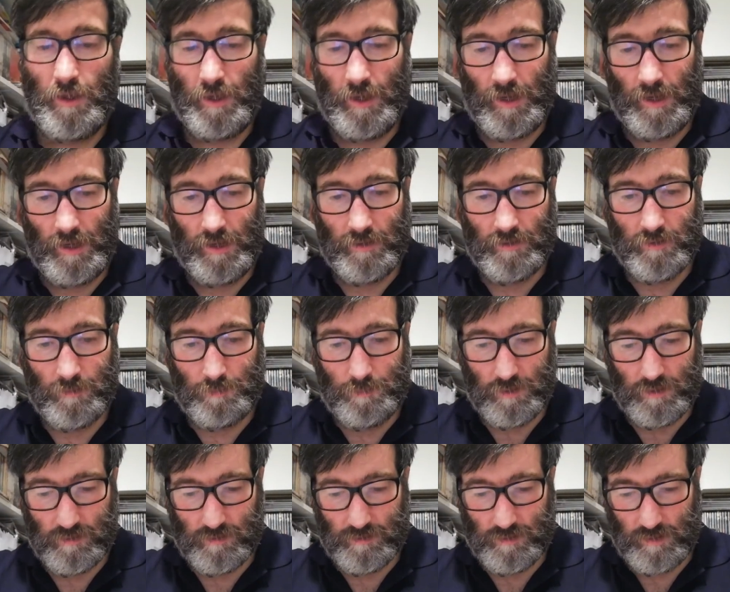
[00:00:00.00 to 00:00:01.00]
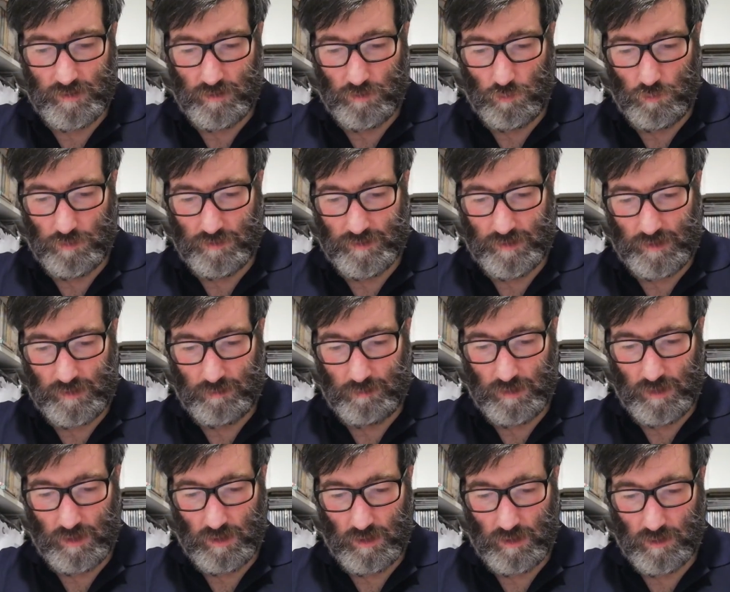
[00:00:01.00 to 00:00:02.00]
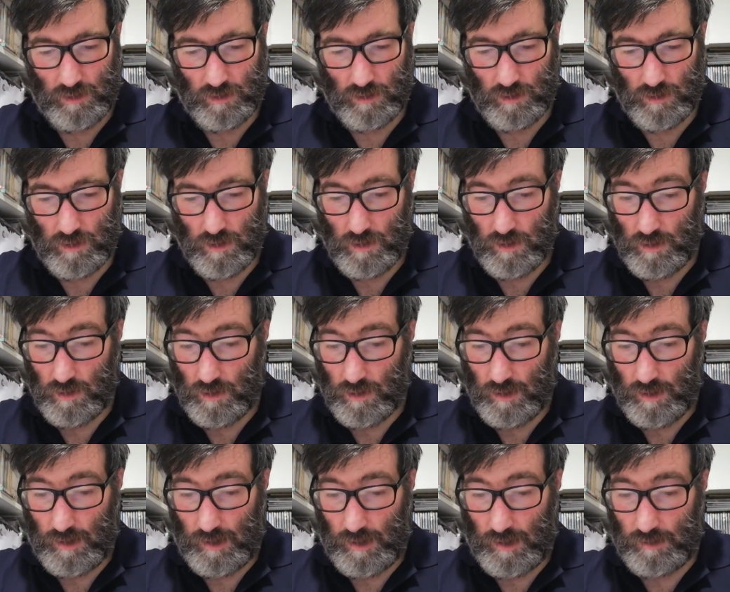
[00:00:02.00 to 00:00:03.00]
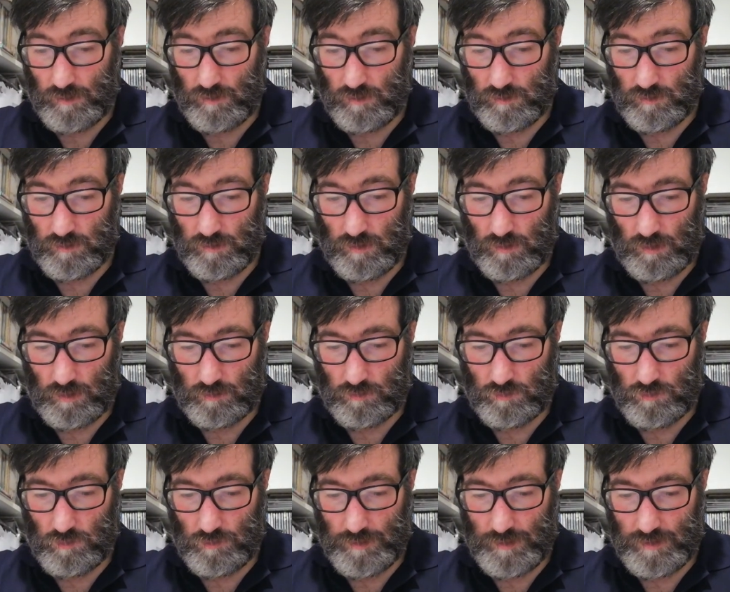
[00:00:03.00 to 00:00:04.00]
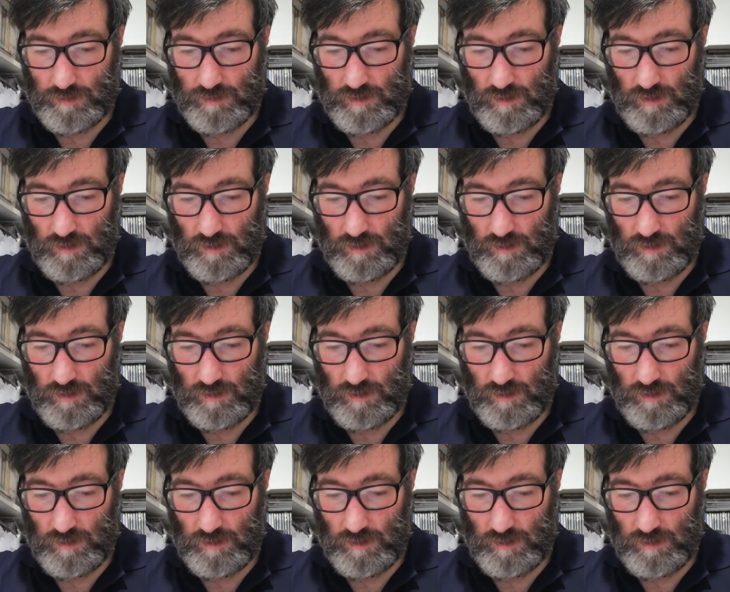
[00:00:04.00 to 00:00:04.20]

And the person who sent me, I don't know how to read